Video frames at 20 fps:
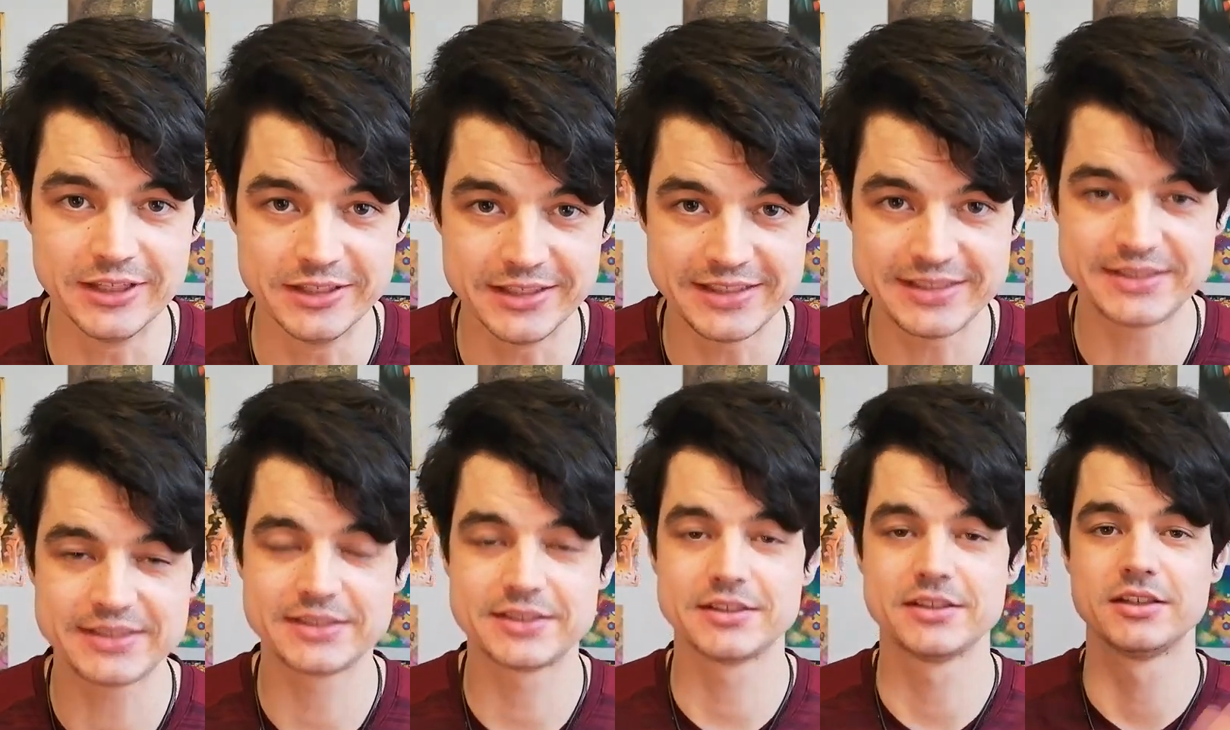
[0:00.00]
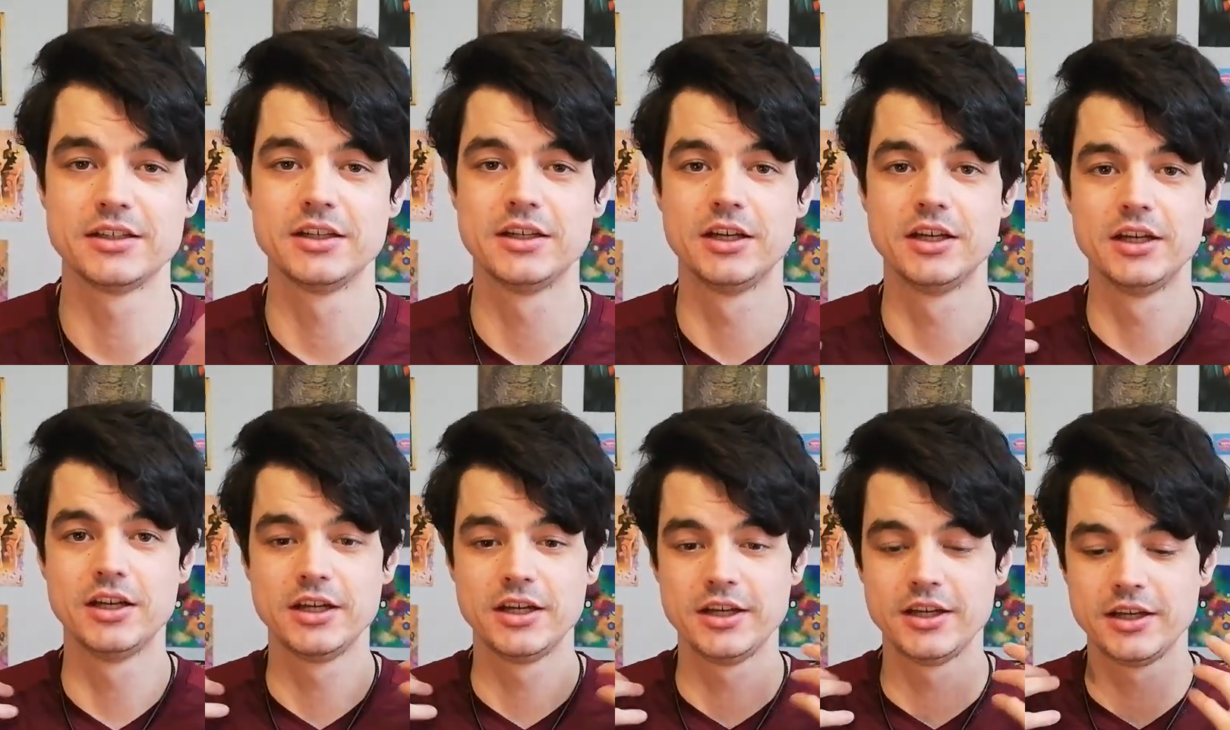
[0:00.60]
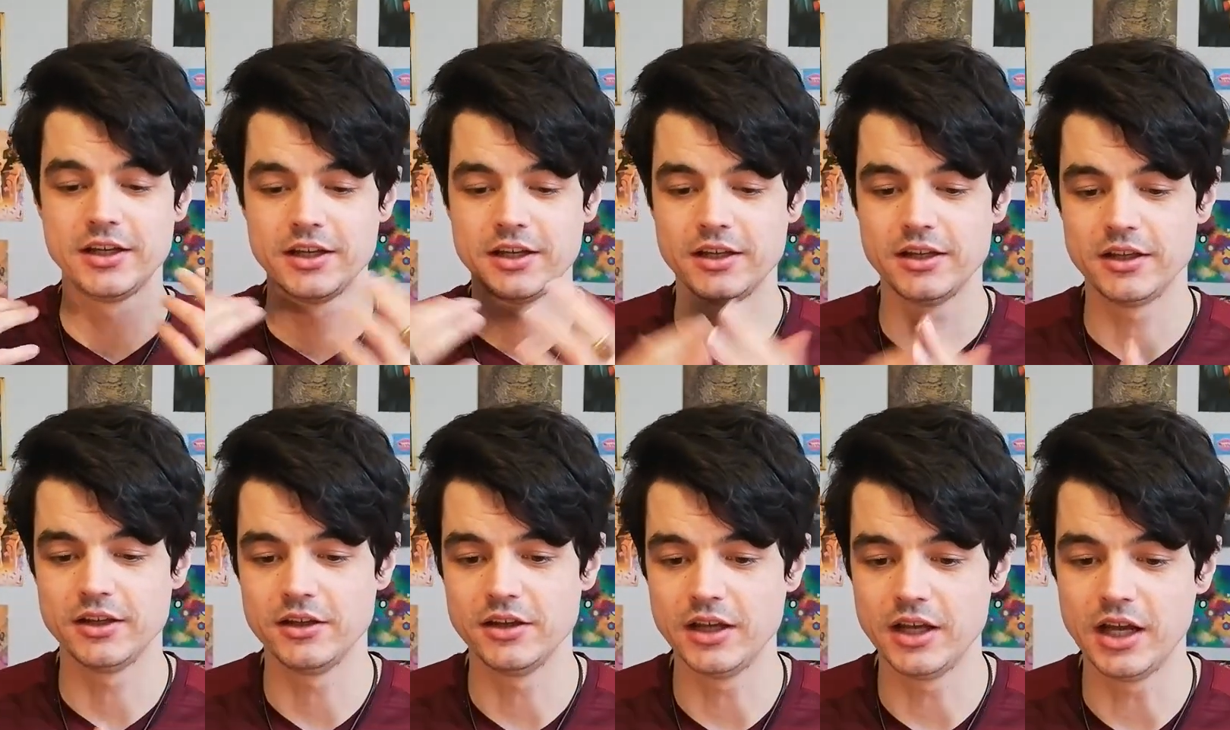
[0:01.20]
least.
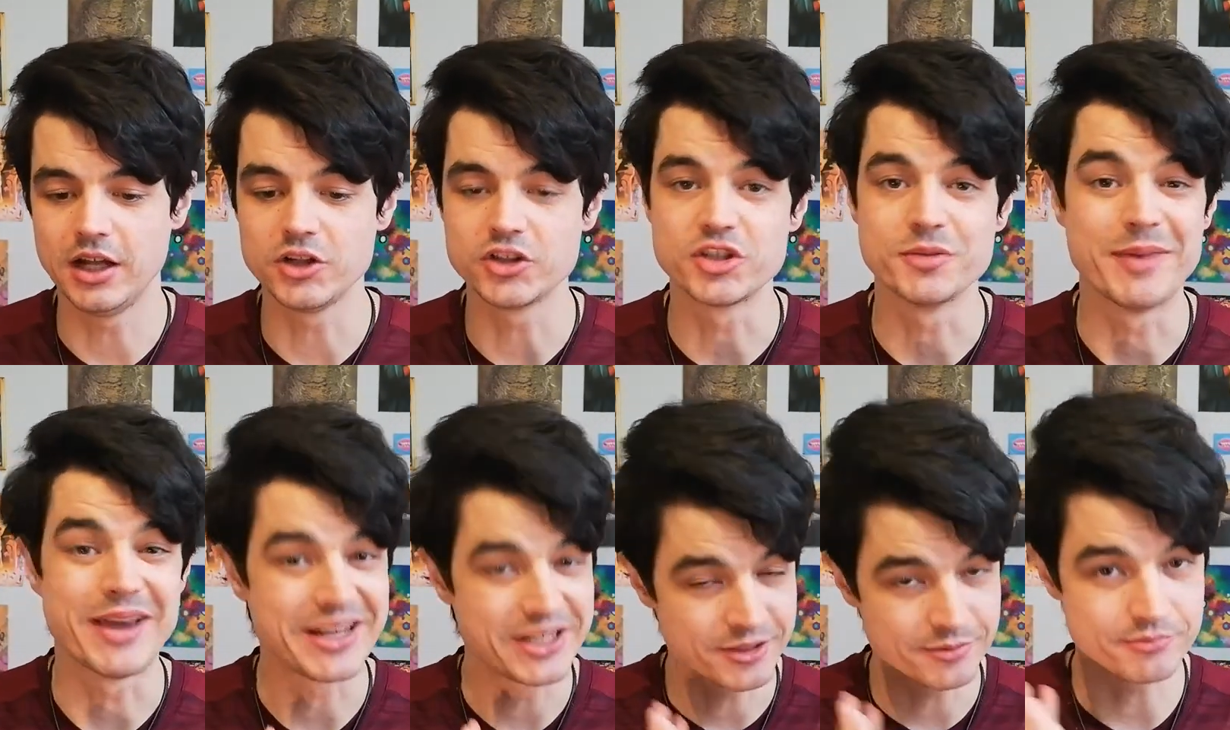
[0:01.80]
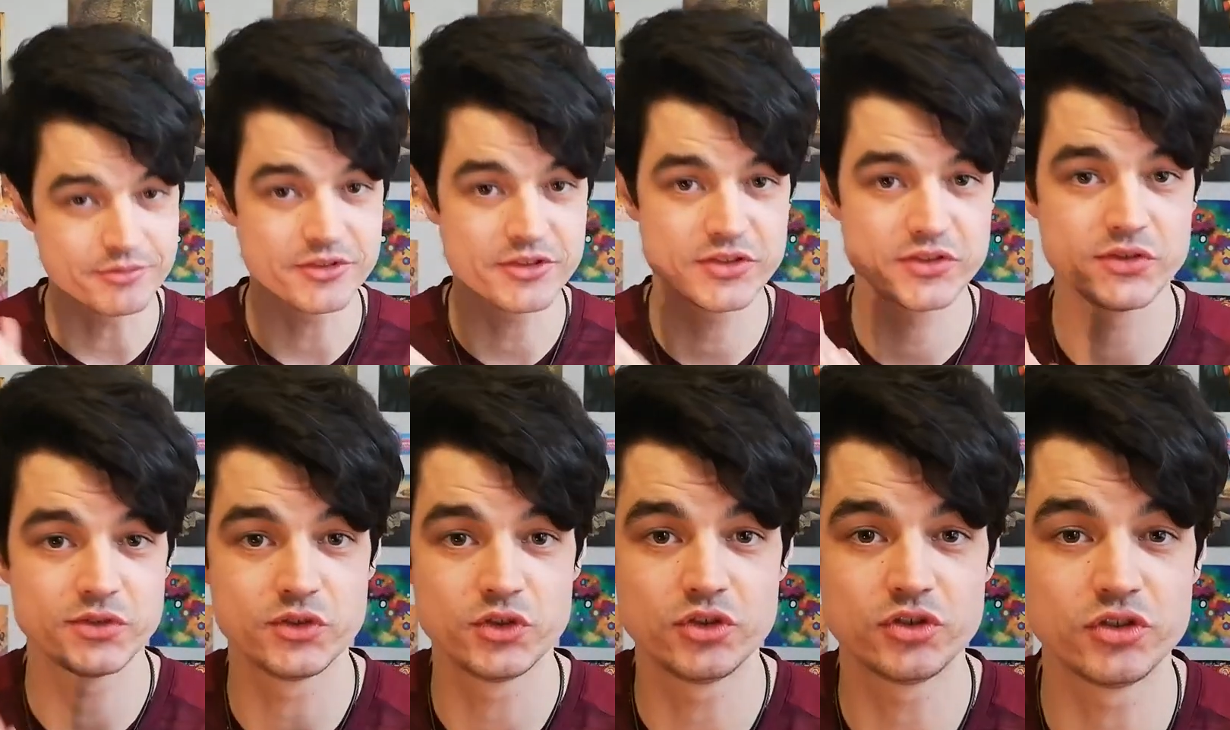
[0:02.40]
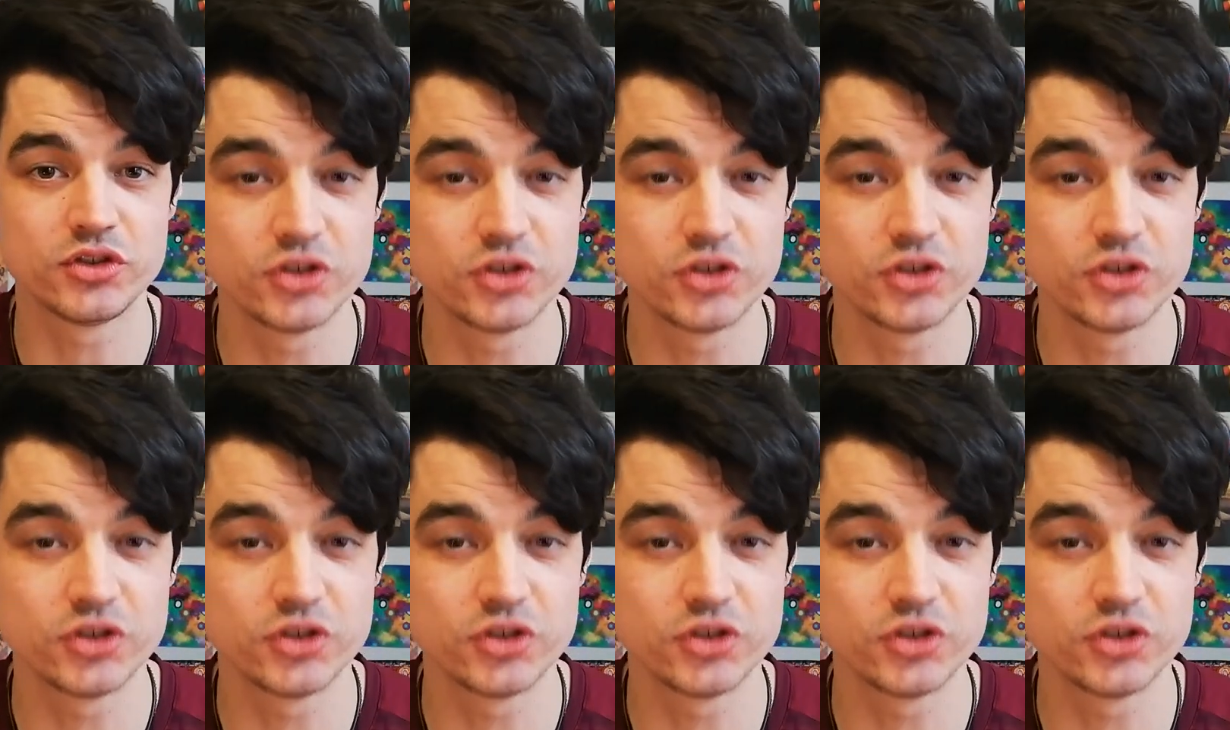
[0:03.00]
Ultimatums